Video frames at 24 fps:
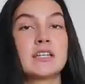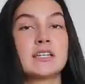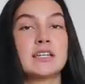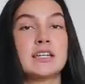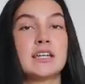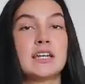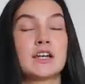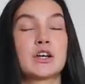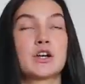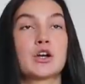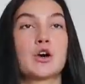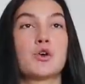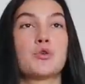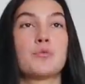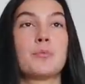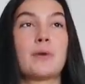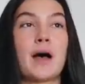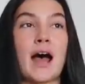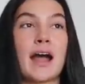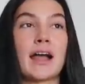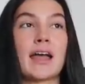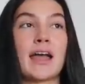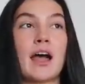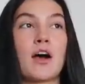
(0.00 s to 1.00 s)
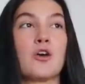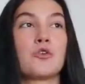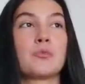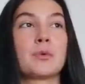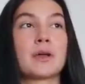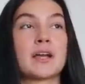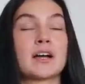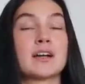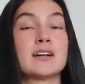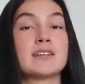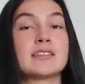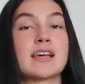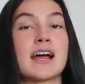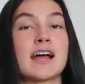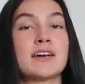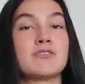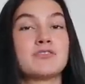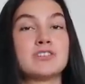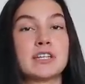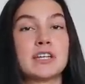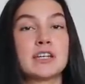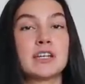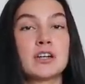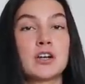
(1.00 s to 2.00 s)
Need to go back out because I
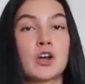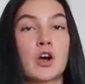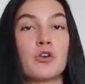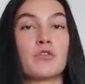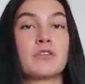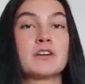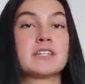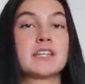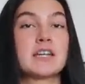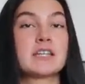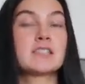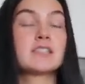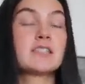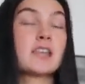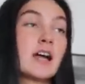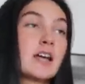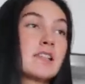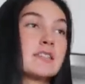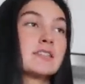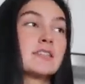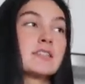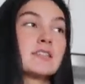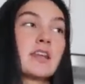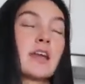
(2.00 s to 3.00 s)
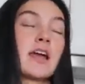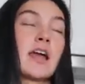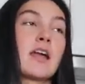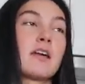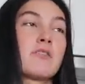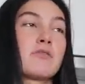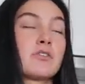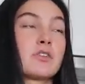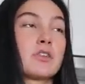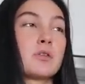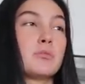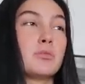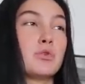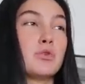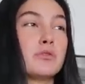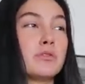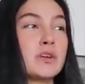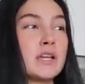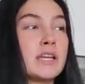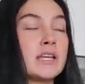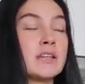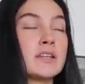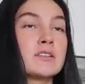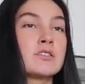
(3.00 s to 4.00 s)
have to get a COVID test done today for the
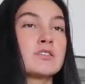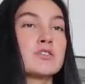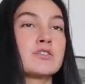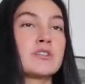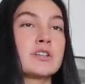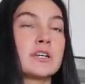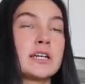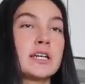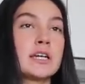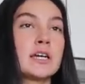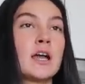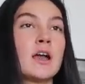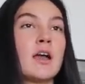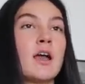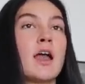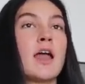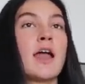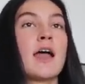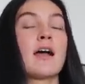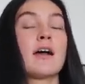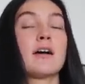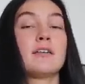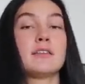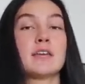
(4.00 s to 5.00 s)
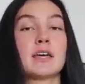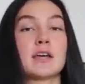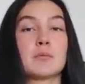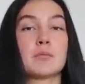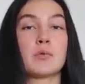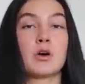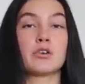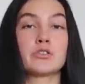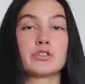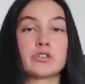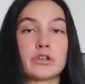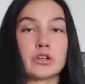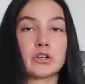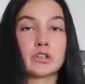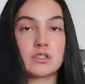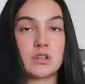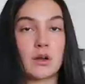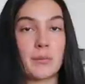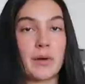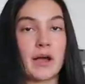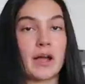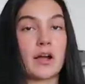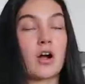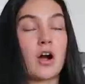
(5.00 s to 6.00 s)
movie industry, and then I'm also going to
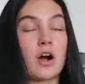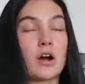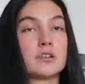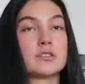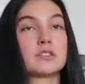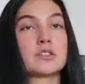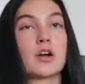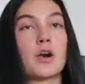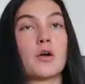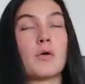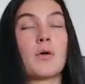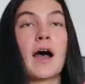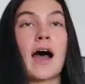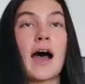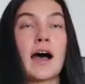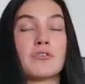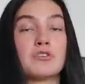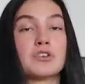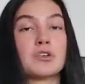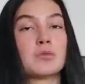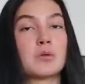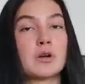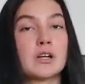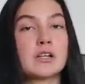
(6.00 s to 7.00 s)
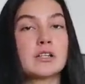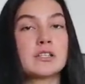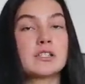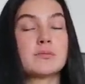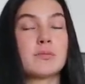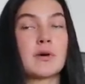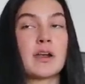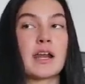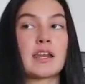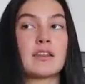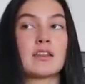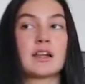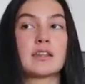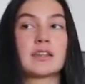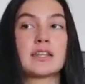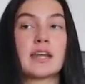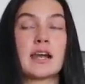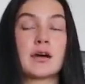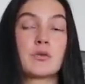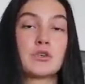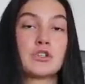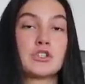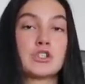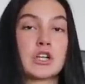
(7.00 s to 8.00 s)
stop at Costco afterwards. But I thought that
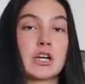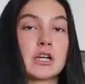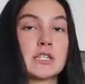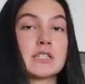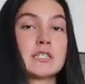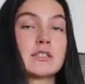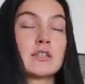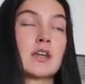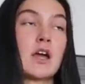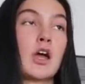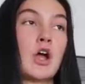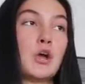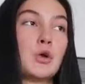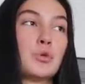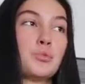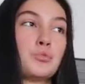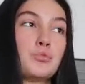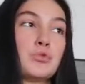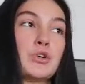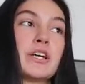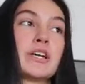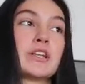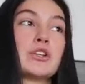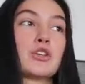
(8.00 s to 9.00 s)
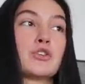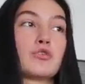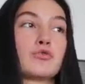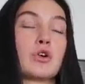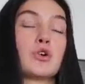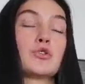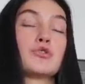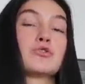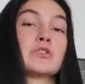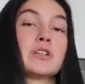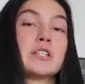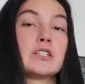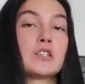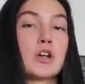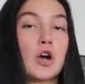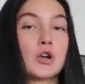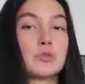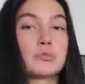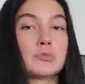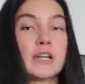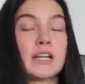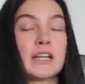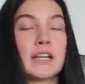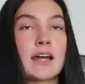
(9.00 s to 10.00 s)
I would just bring the groceries
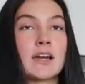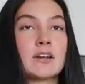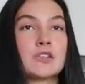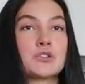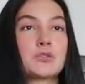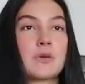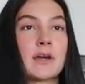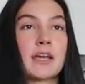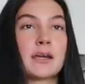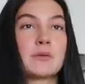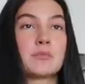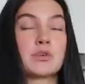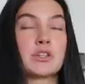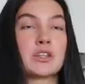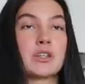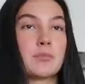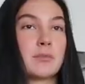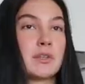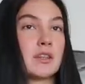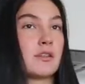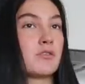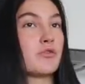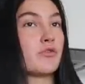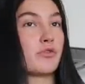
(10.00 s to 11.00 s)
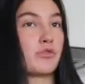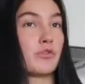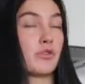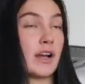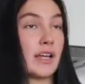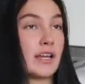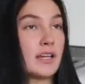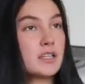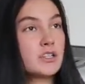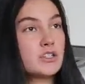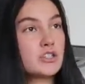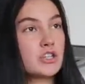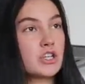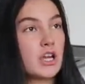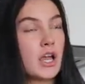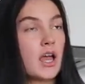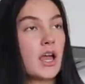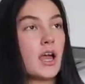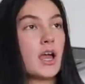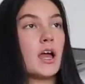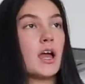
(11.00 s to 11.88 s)
home right now so I can put them in the fridge,